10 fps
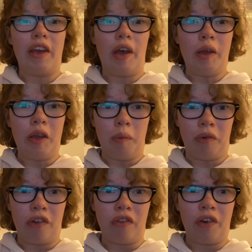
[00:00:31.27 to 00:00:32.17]
I am
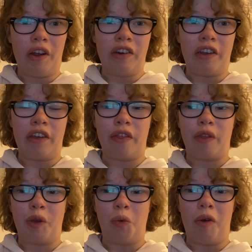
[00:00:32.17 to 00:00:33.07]
just trying to get
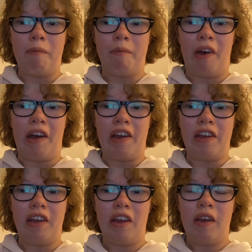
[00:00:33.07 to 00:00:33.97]
through my
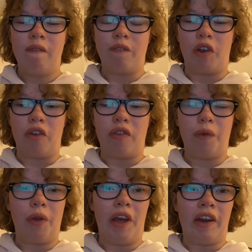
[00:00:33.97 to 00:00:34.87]
first
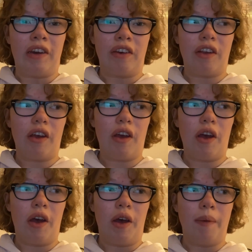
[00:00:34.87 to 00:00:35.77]
full edit
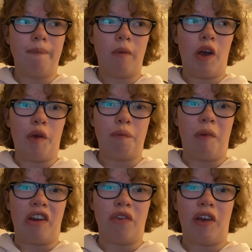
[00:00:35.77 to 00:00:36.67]
of
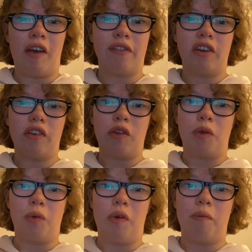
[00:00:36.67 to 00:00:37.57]
my draft
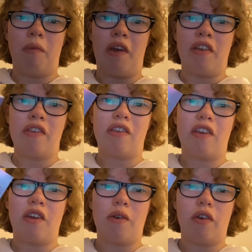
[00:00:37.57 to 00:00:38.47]
to my
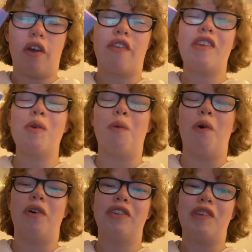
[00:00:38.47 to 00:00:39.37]

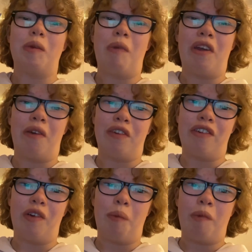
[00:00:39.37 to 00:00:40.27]
sequel to my
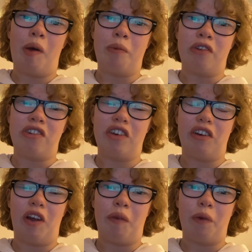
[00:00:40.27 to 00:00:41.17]
original published
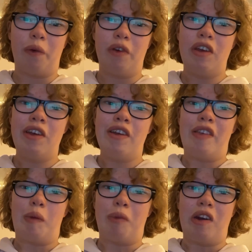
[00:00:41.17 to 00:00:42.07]
novel,
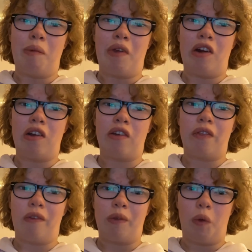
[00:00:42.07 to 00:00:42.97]
Sabrina Banner,
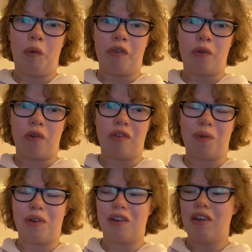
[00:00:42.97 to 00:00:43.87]
The Soul of a
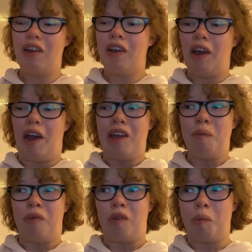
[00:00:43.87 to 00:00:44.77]
Sorcerer. I
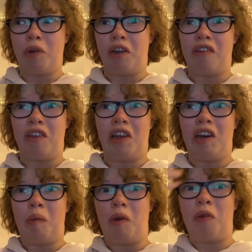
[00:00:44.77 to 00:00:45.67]
am super
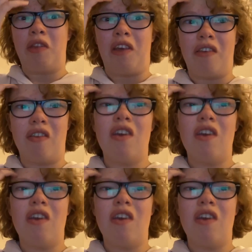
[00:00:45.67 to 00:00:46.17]
excited about this.